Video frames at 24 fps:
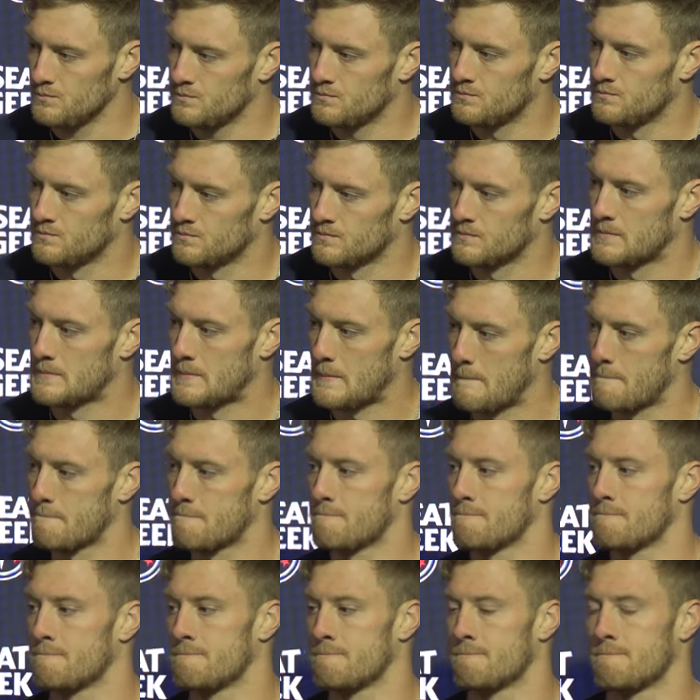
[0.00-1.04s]

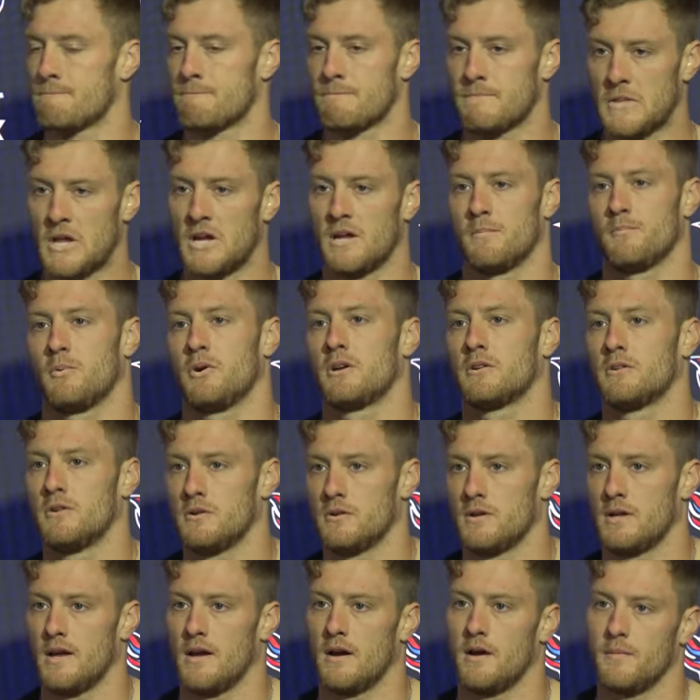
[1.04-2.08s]
pre-draft? Pretty
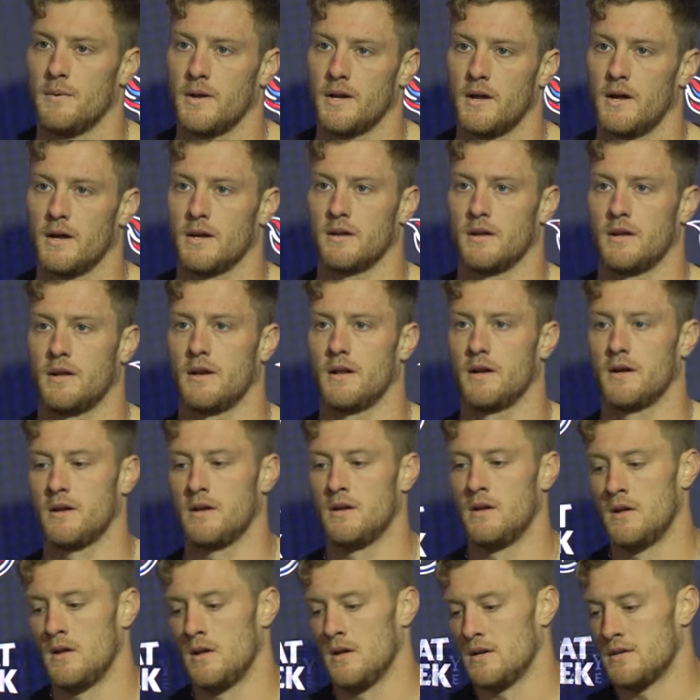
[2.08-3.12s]
close, yeah. I mean, I had a
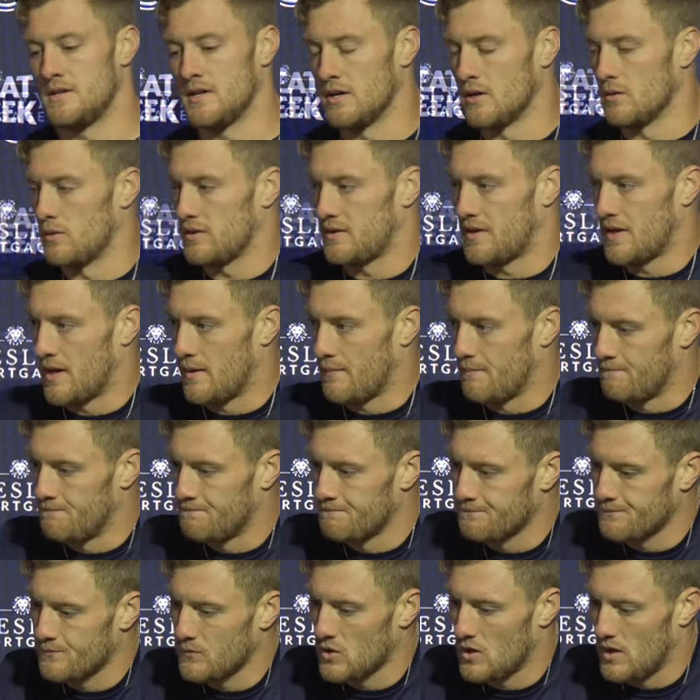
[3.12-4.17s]
dinner with them,
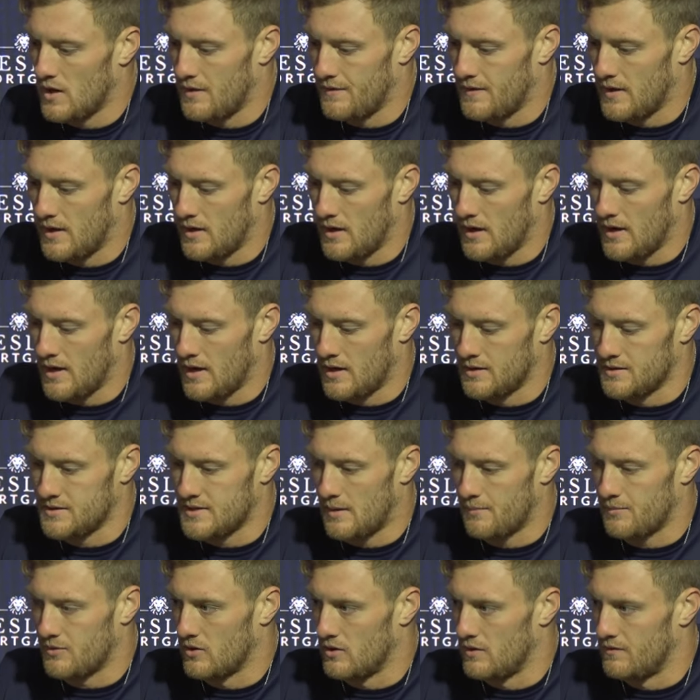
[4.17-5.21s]
and then I had a
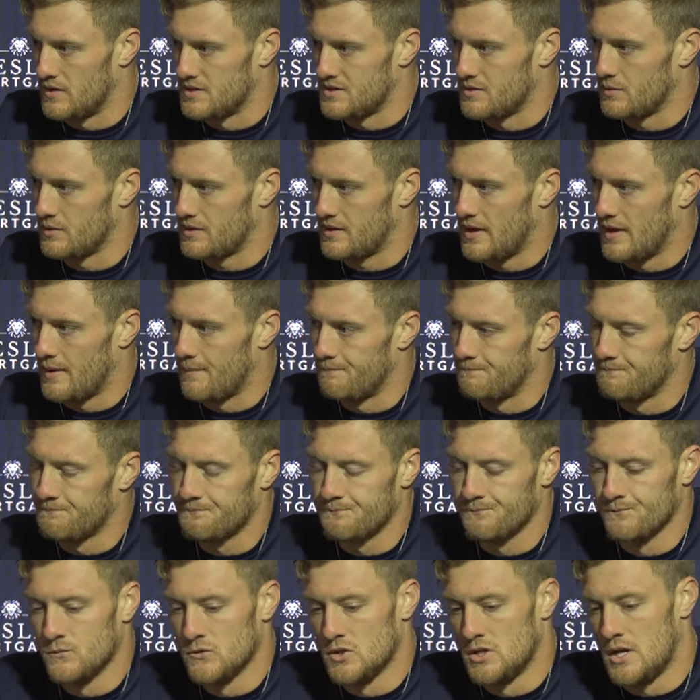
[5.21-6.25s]
top thirty visit with them,
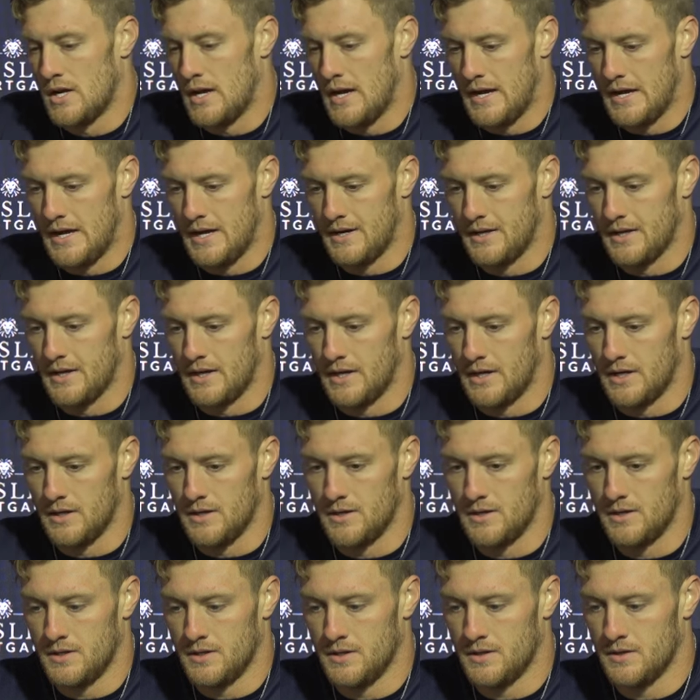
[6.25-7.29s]
and uh,
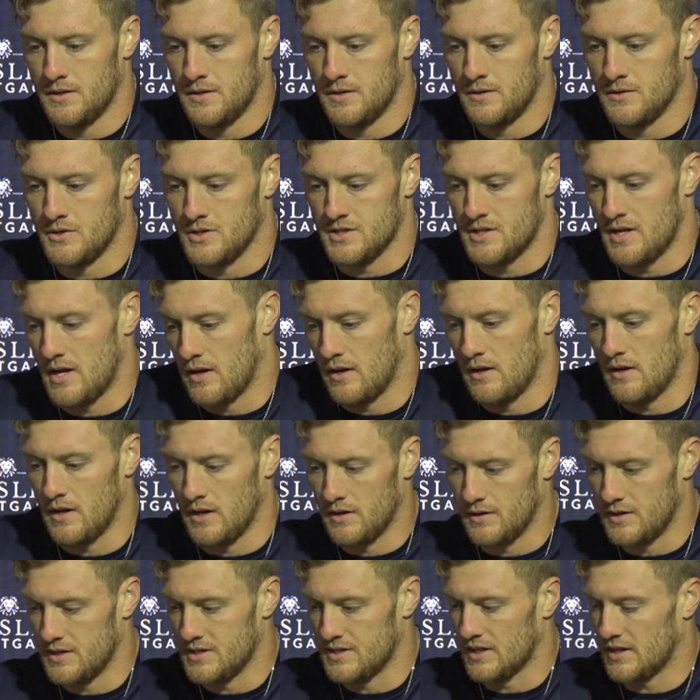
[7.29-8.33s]
just had, had
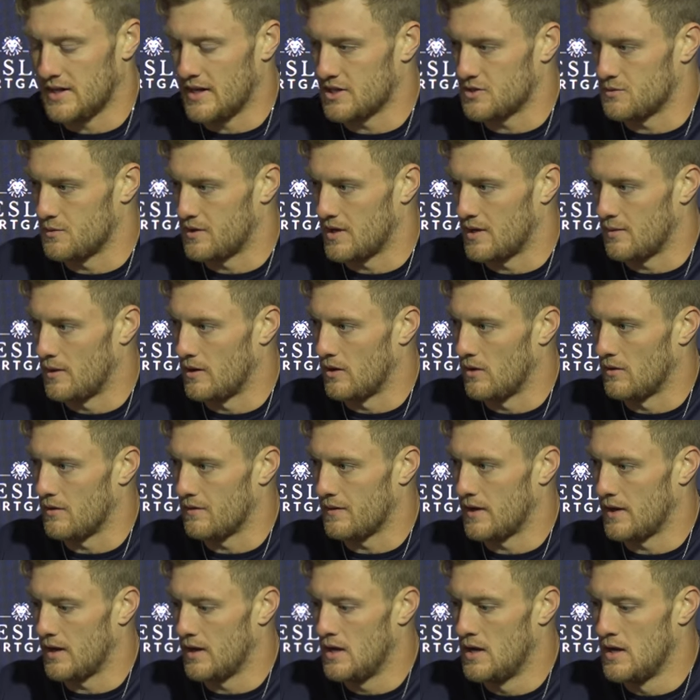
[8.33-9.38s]
a decent connection with them. I know that
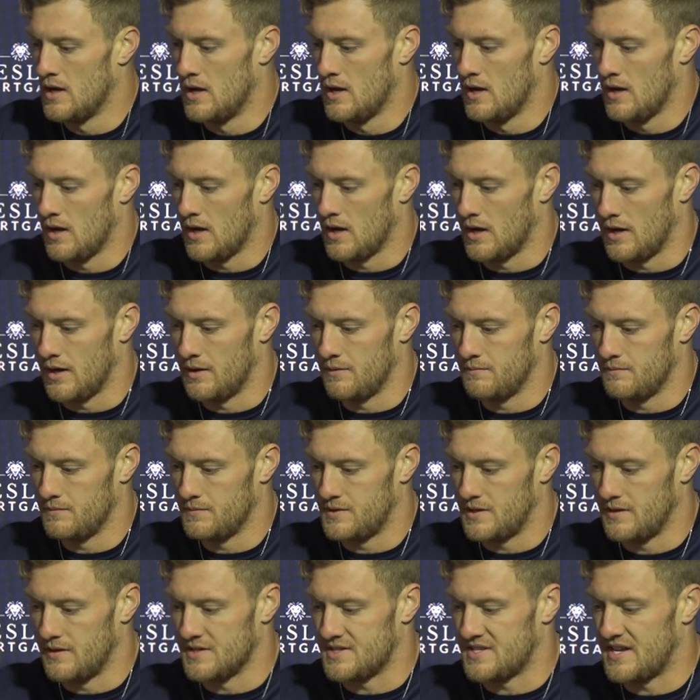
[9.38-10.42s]
they uh,
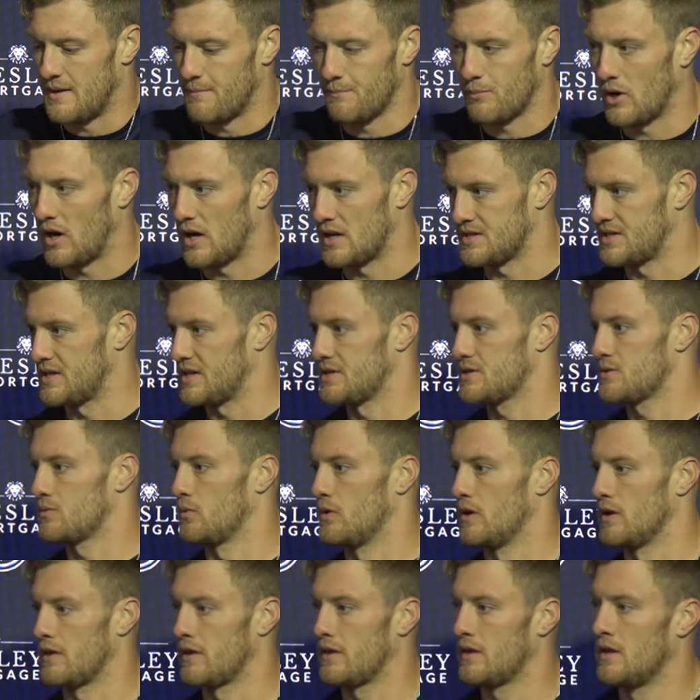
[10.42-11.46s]
did the same process
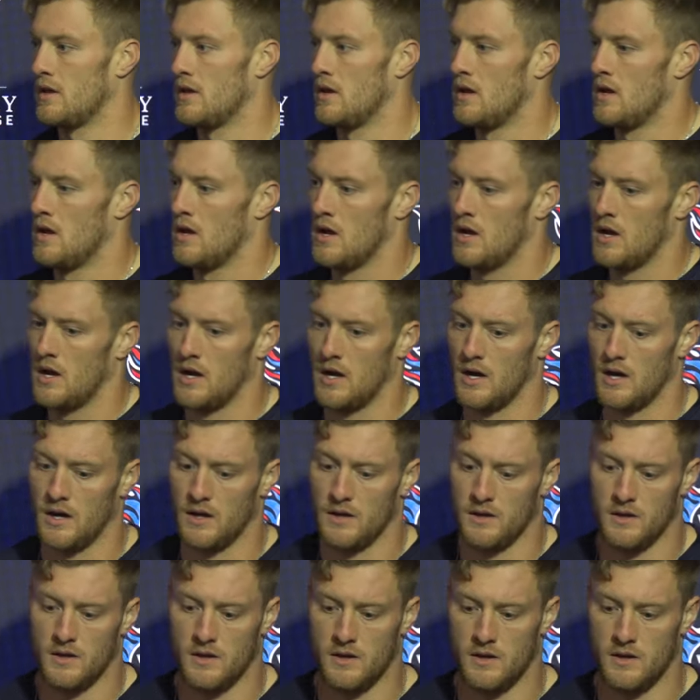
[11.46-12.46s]
with uh,